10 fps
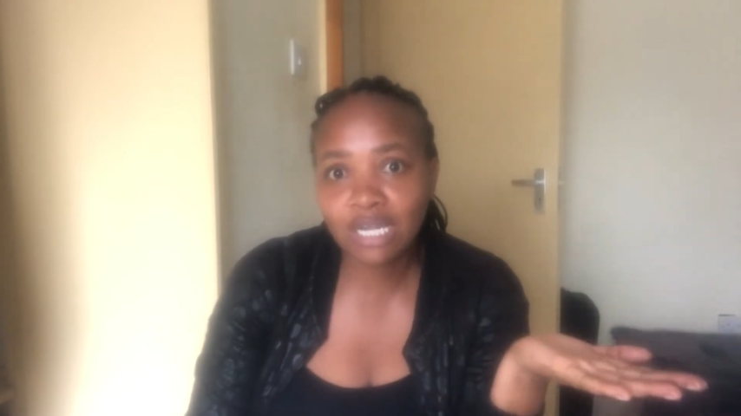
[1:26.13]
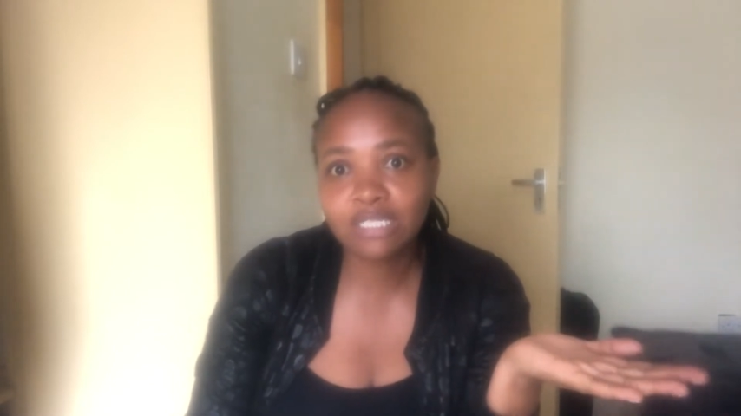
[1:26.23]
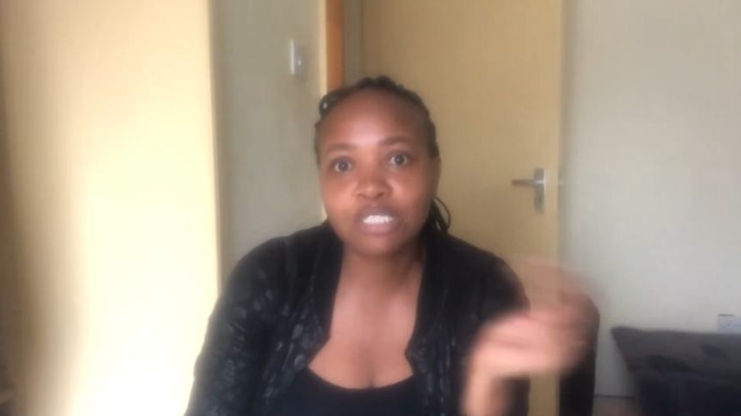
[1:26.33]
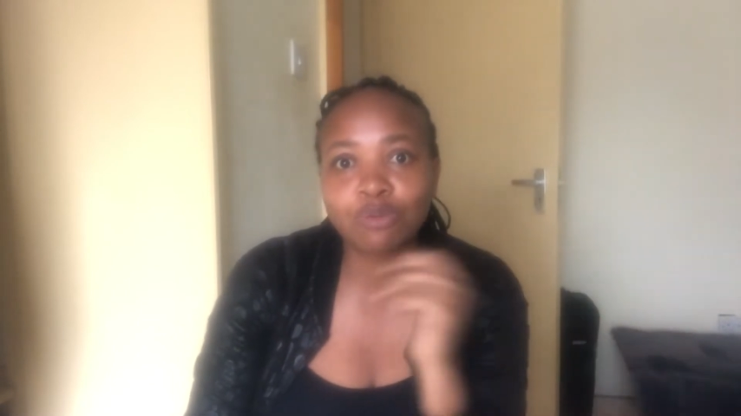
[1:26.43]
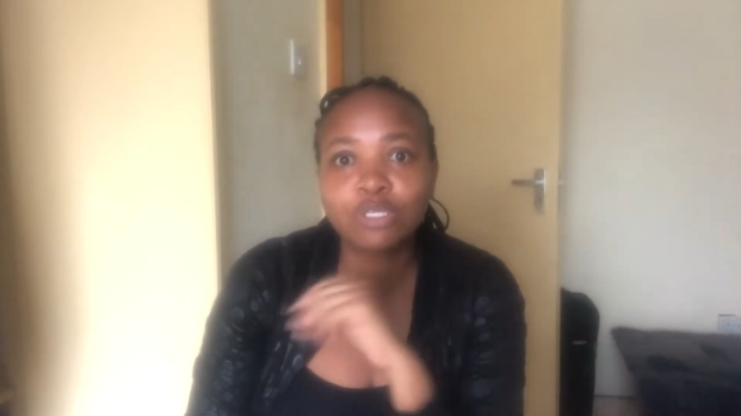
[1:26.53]
I
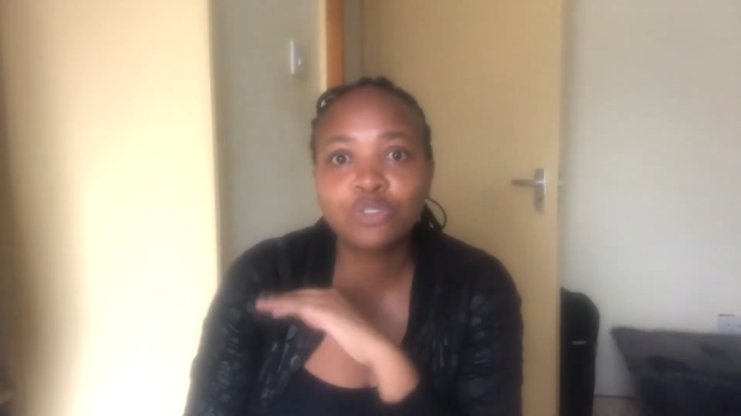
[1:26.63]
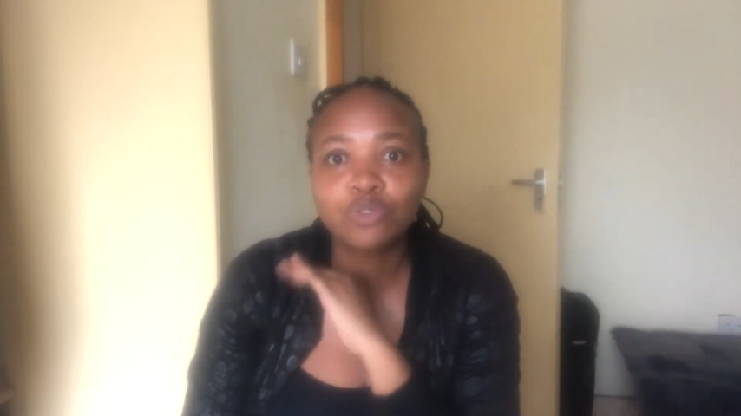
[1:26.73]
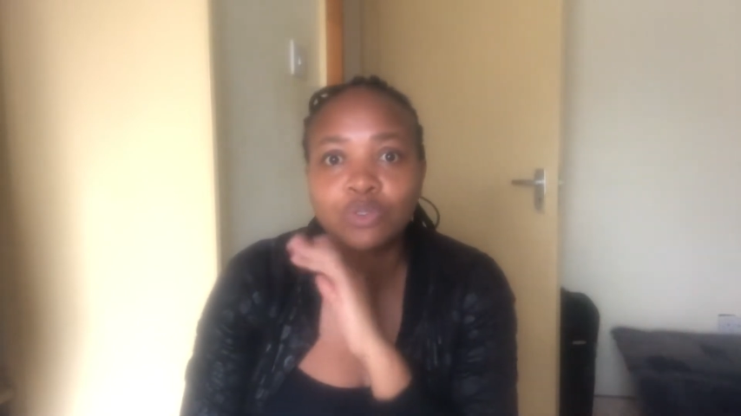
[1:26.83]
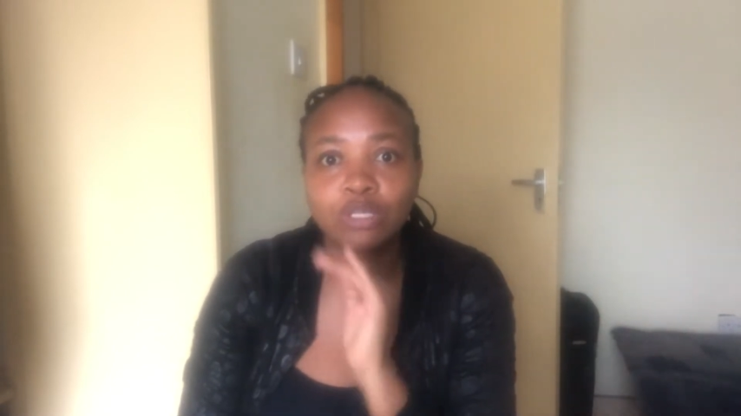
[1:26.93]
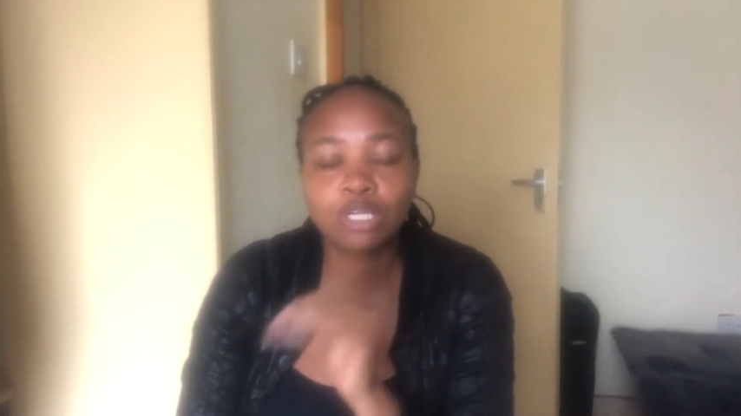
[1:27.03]
just want you to
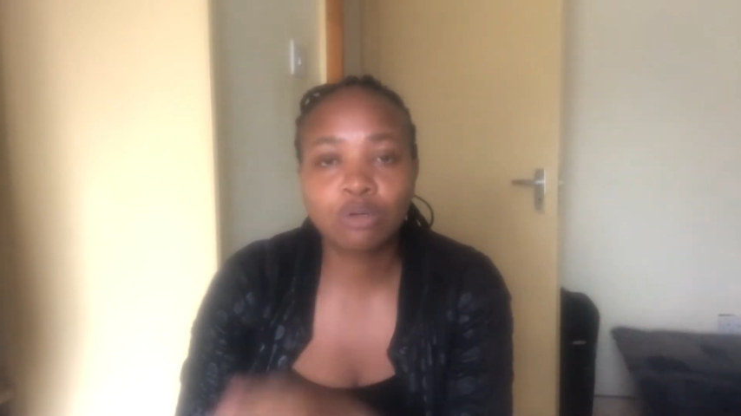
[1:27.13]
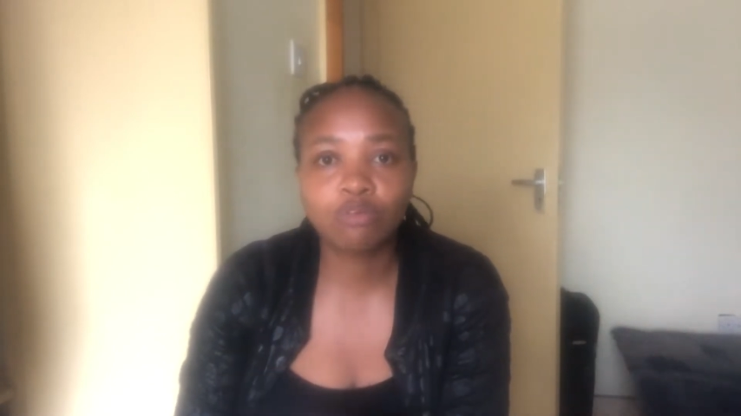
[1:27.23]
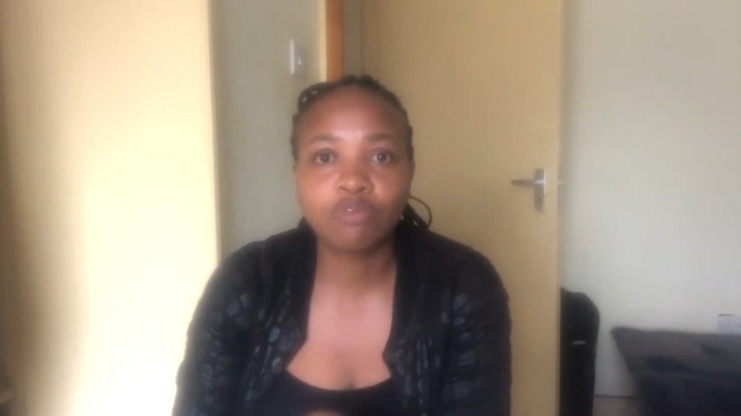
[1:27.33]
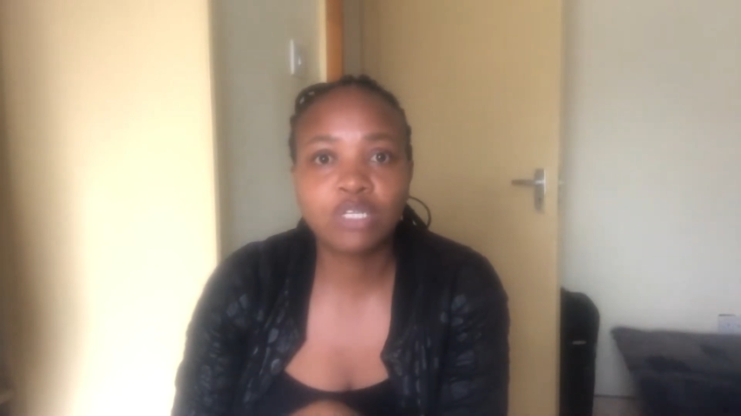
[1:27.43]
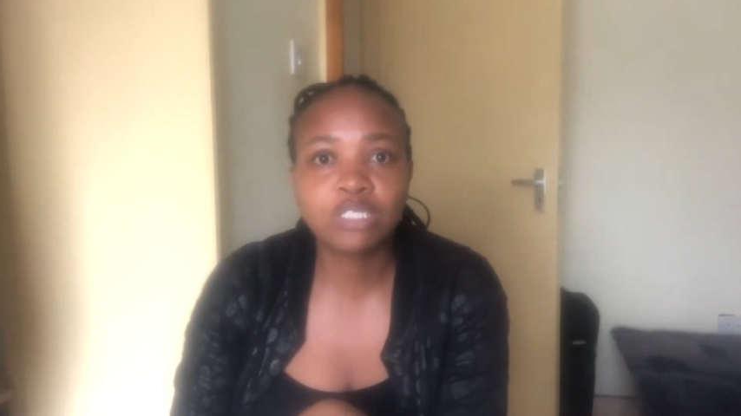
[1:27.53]
think
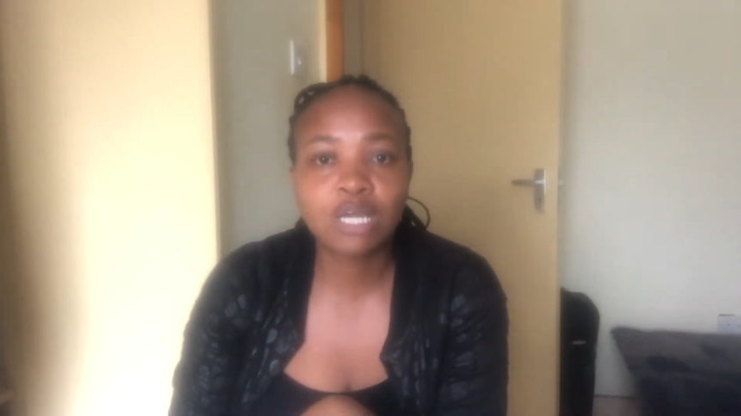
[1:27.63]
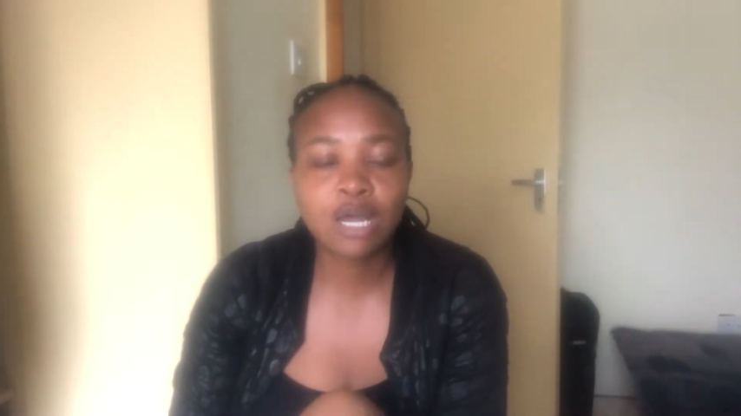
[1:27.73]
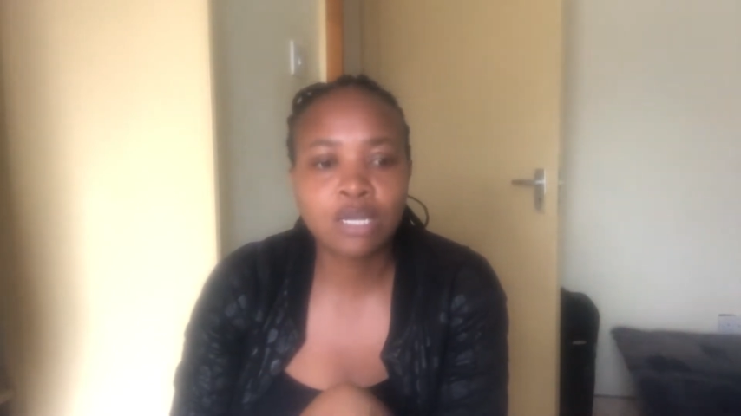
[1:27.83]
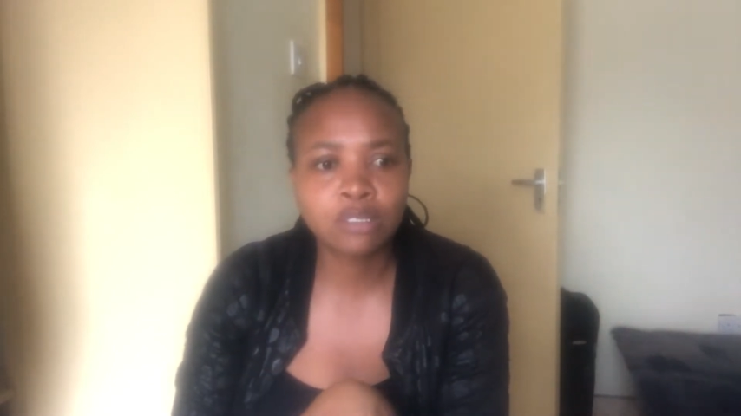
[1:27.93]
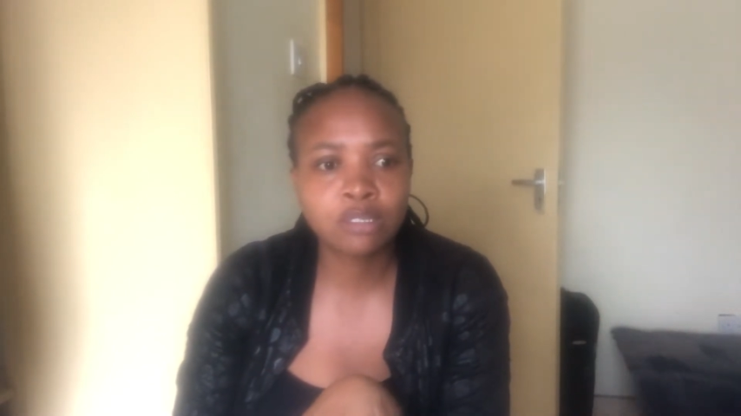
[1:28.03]
of it
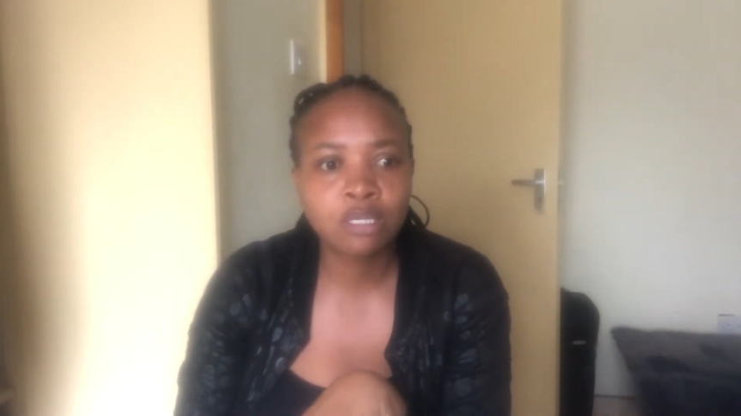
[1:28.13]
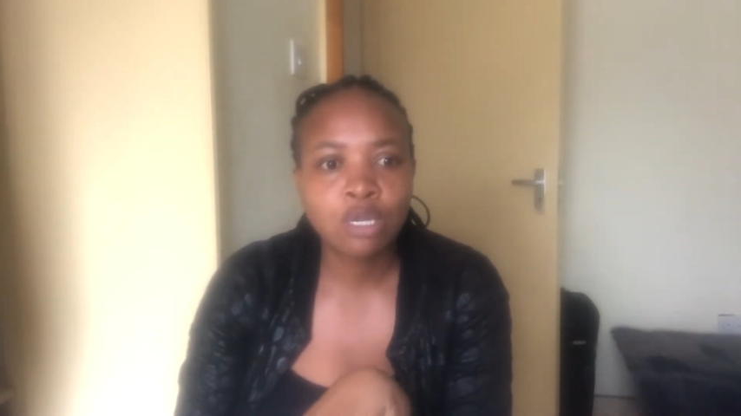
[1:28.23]
as